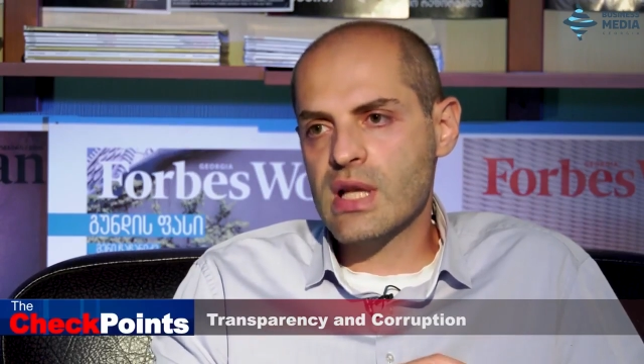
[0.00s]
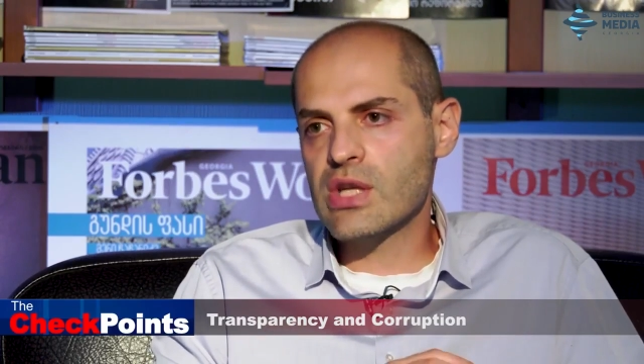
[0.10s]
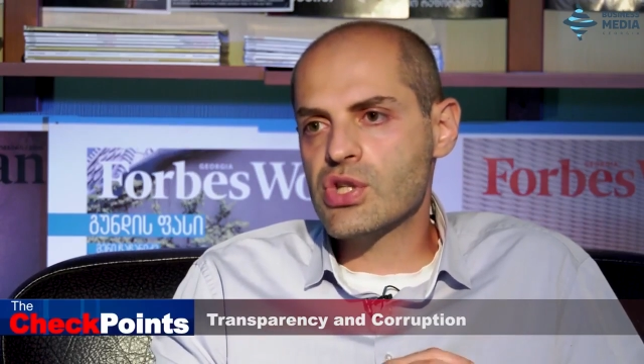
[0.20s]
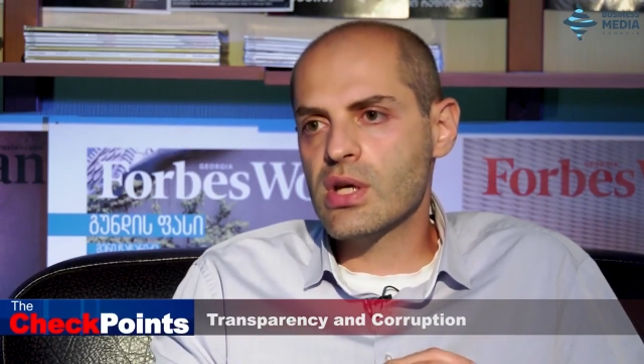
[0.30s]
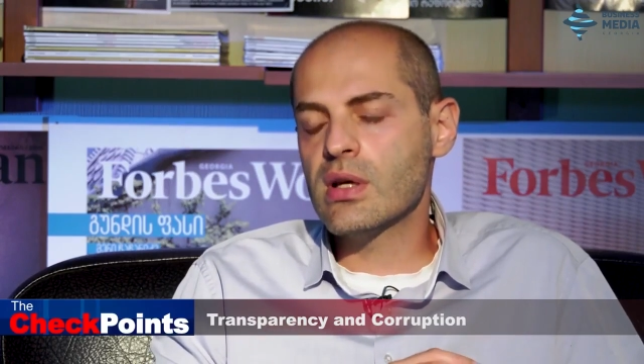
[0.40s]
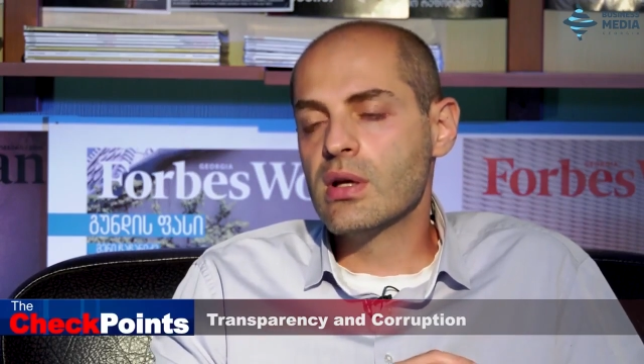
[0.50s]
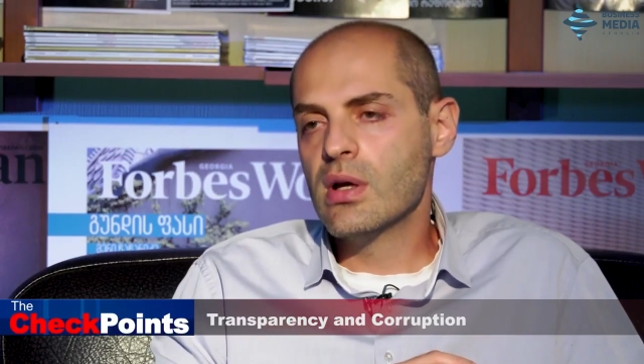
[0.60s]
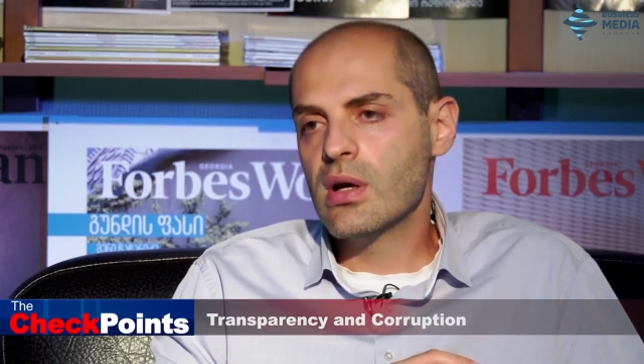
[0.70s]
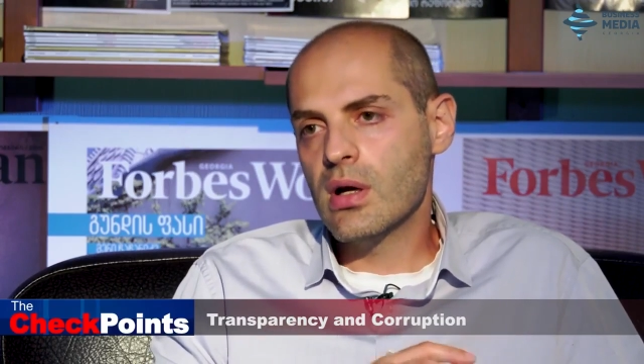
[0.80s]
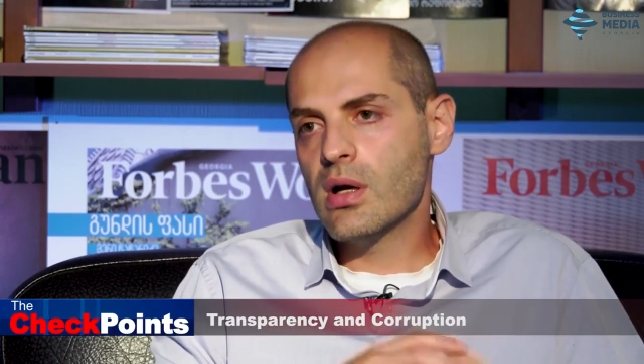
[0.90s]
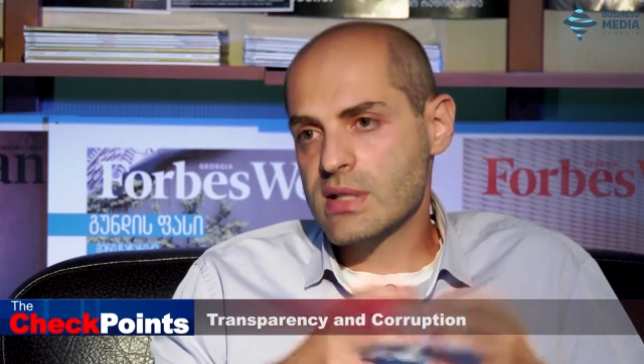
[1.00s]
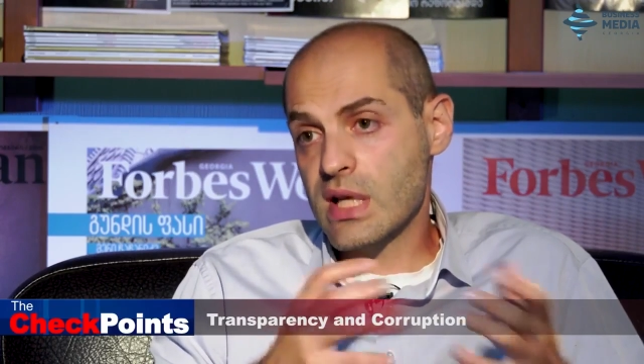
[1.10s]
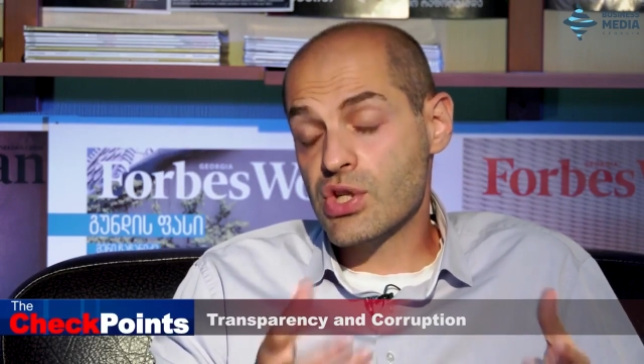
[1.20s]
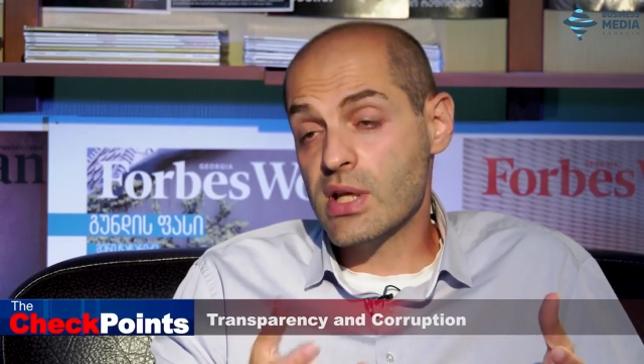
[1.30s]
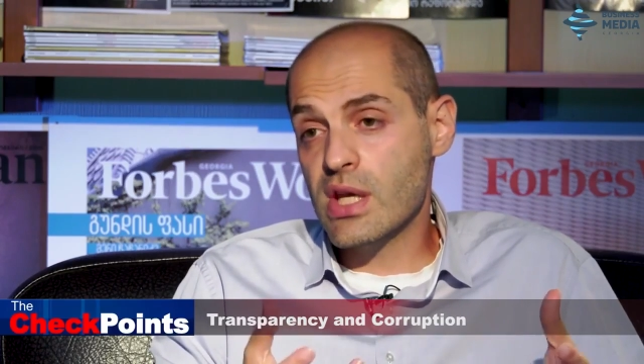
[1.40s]

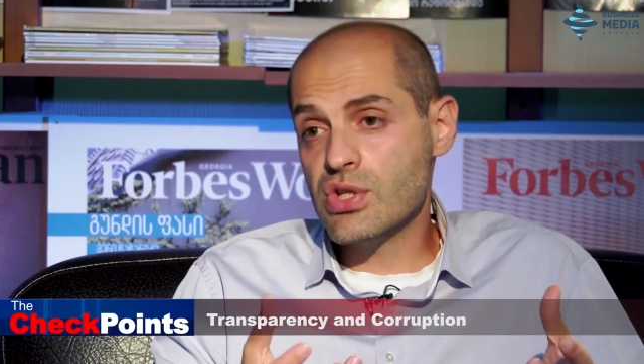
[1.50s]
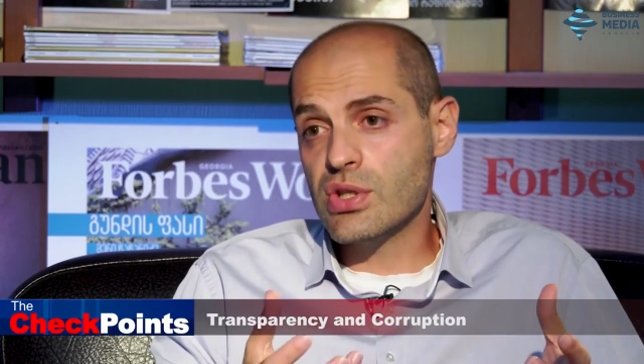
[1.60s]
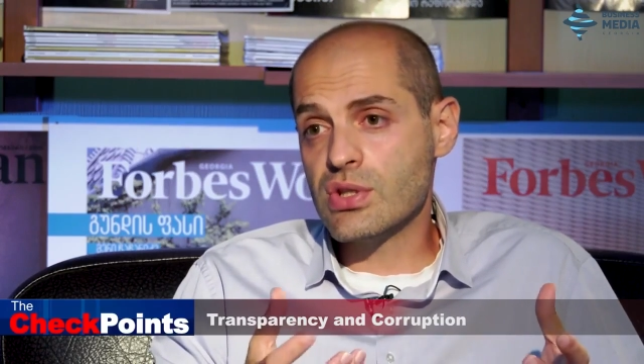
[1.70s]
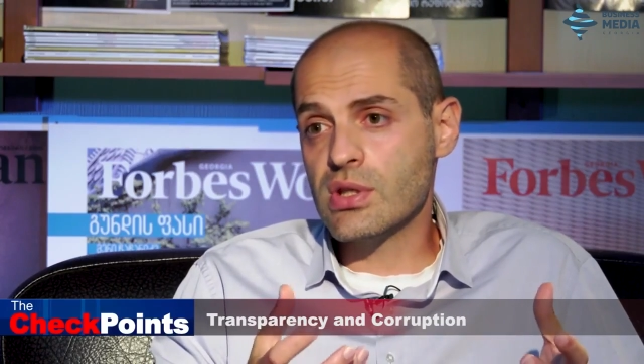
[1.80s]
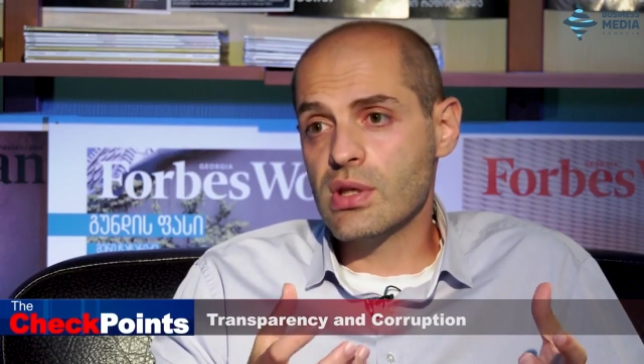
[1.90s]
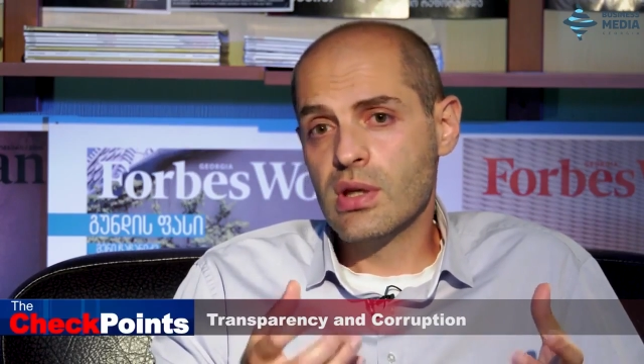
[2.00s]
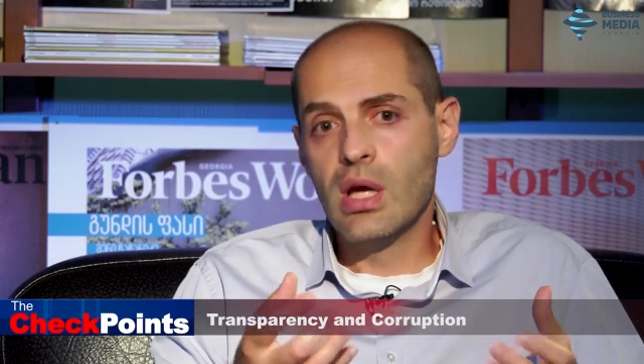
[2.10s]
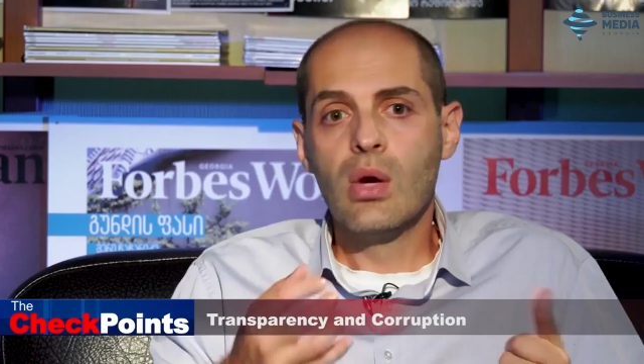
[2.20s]
such an agency,